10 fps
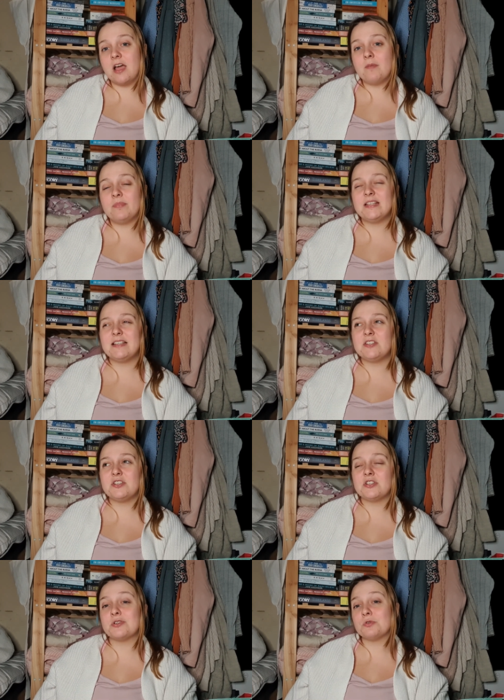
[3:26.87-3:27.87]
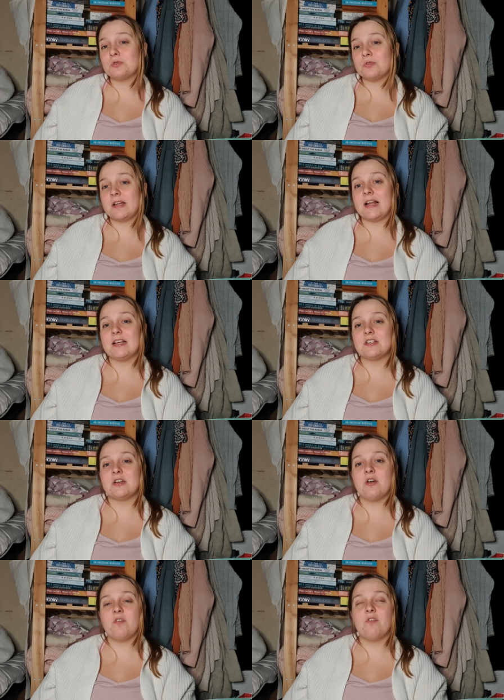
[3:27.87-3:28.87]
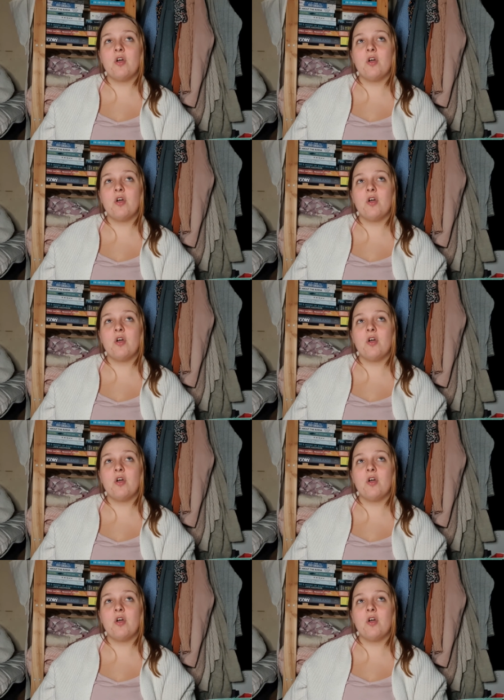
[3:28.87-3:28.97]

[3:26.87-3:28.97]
um, this is just a short story collection of